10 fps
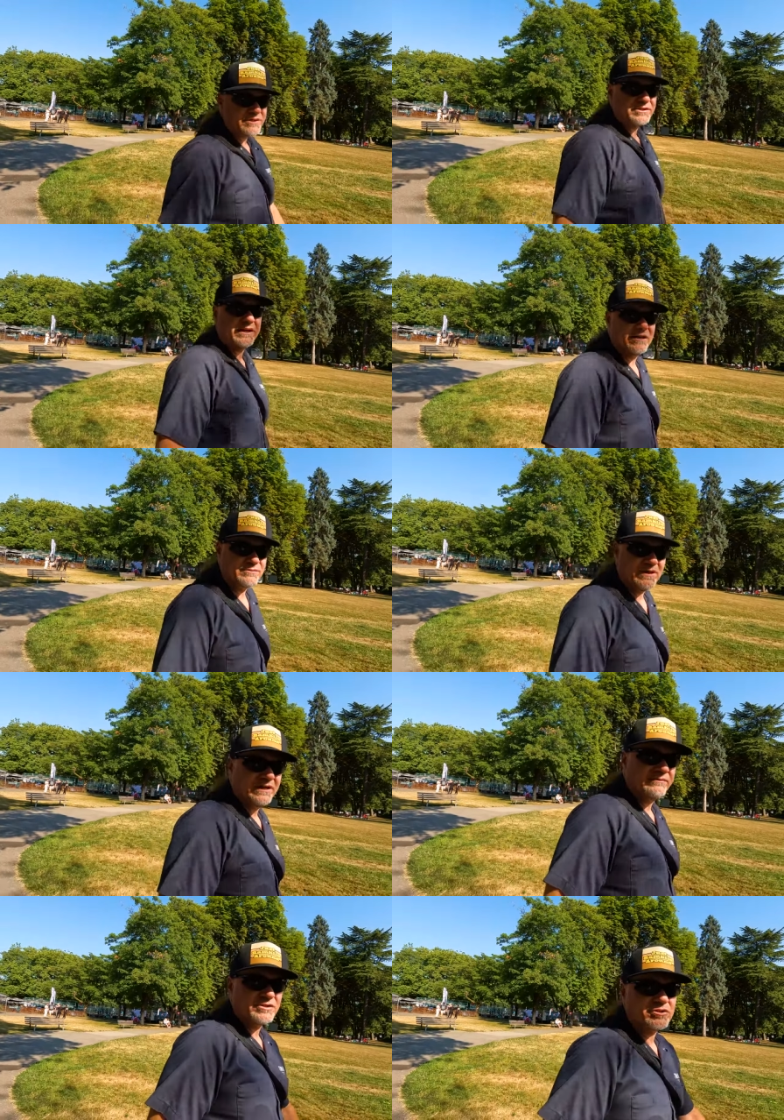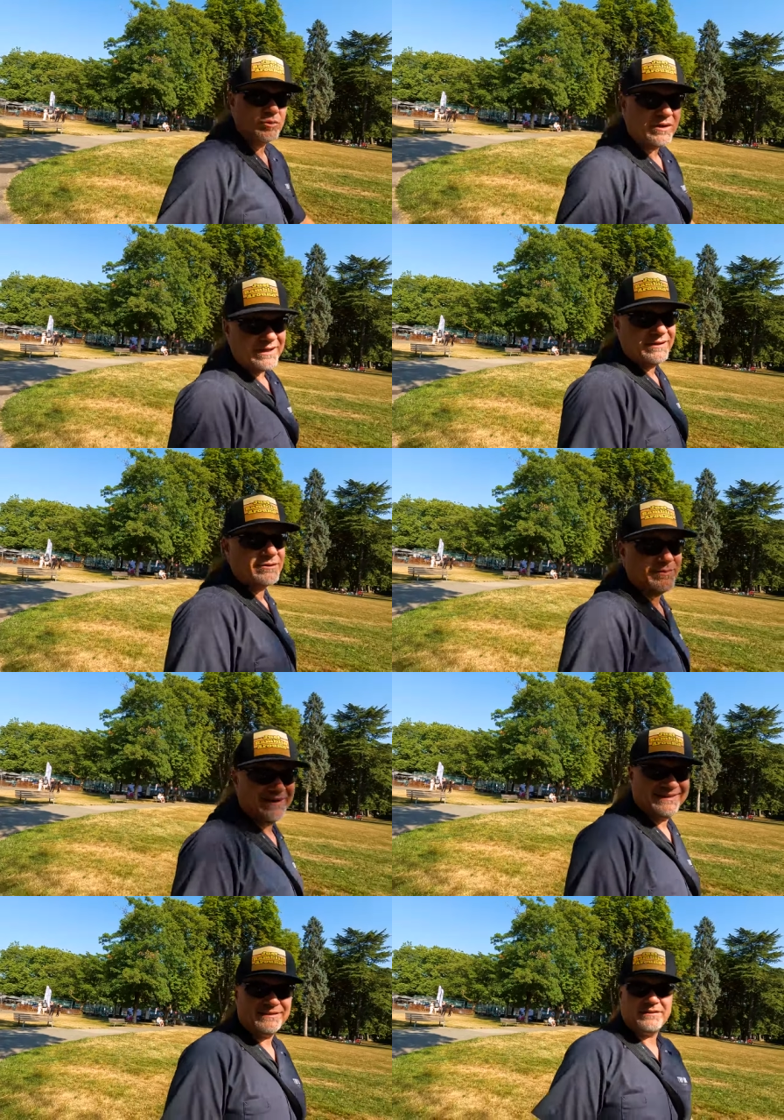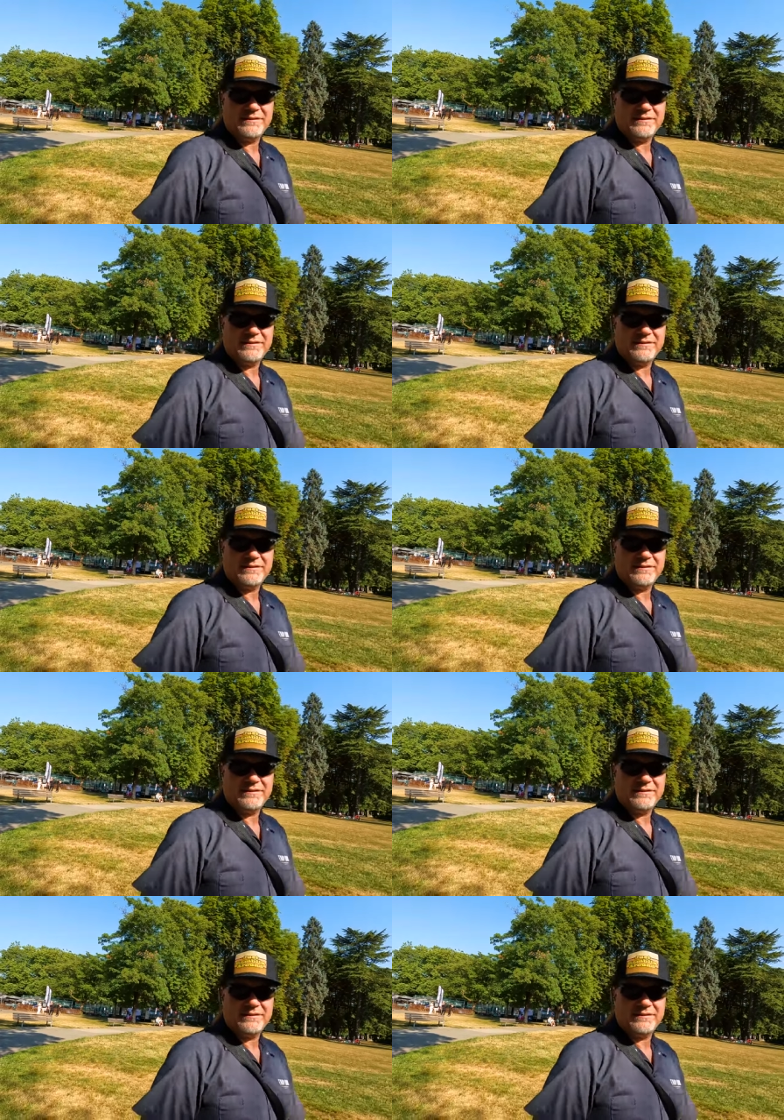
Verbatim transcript: 16 ounce pint, it was a 20 ounce pint.